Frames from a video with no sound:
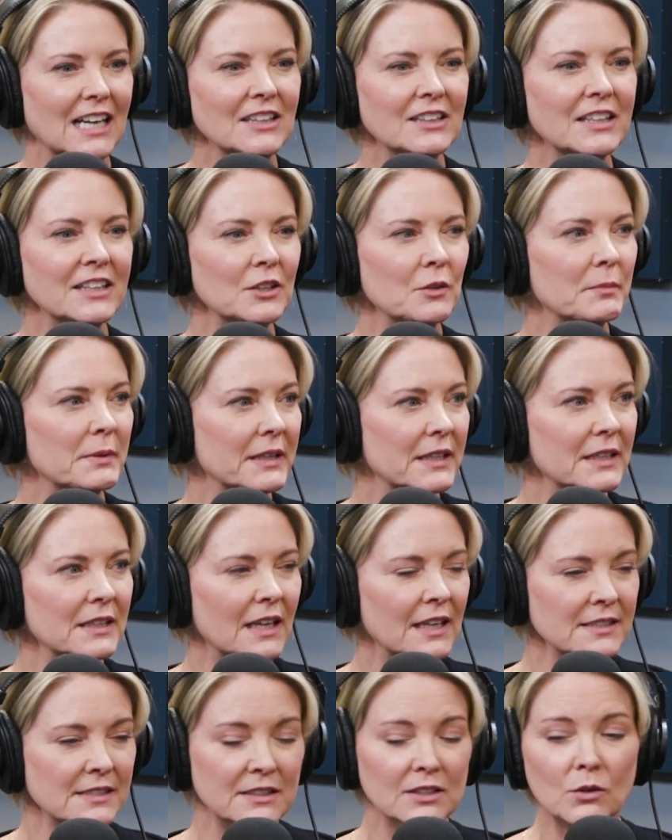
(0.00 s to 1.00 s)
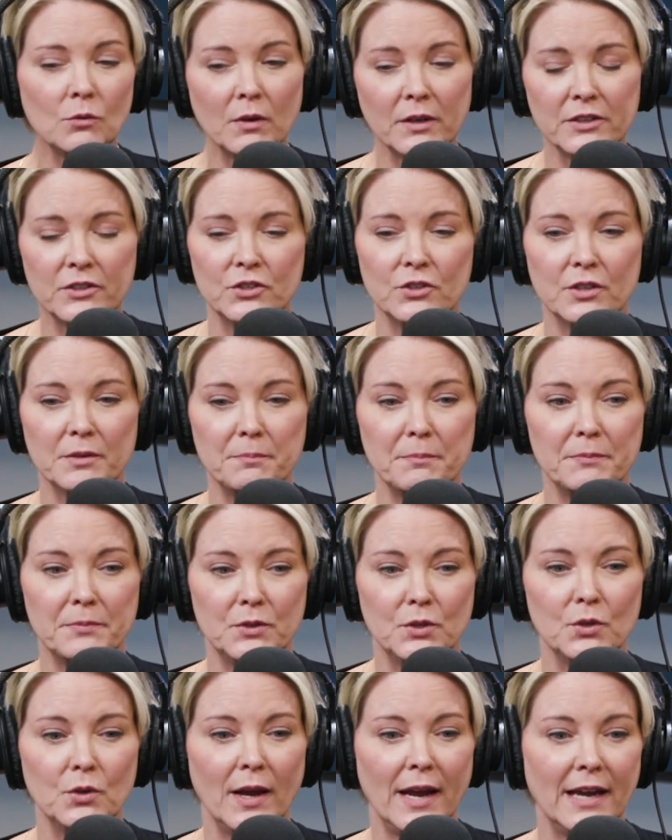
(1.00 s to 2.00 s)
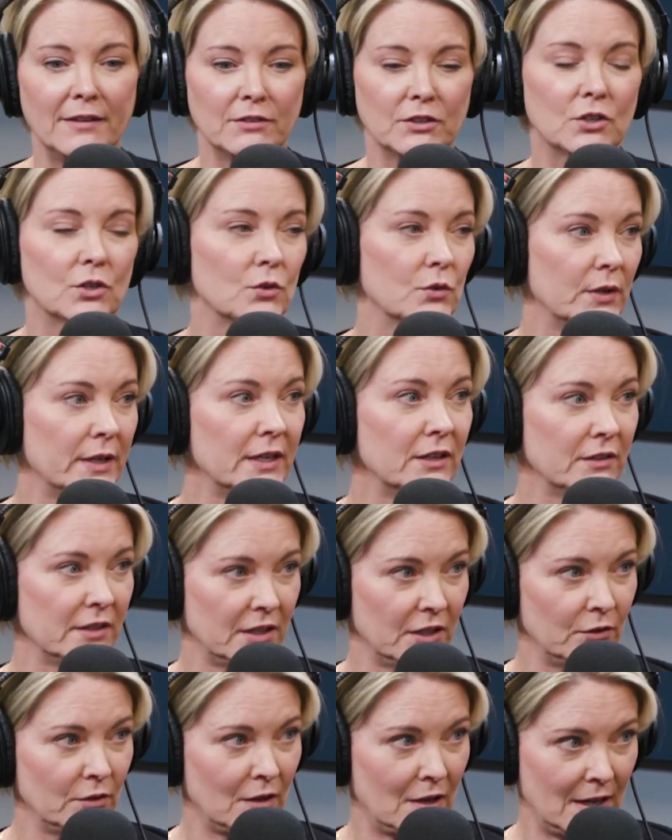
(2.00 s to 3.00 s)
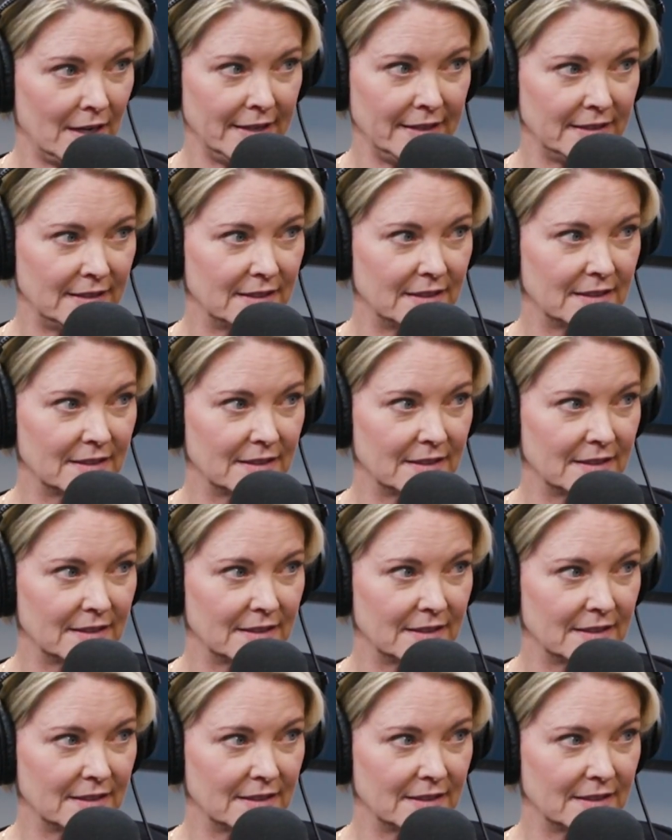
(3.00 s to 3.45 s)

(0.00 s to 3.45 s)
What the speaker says: A little bit. I still wanted you to have a career that you liked.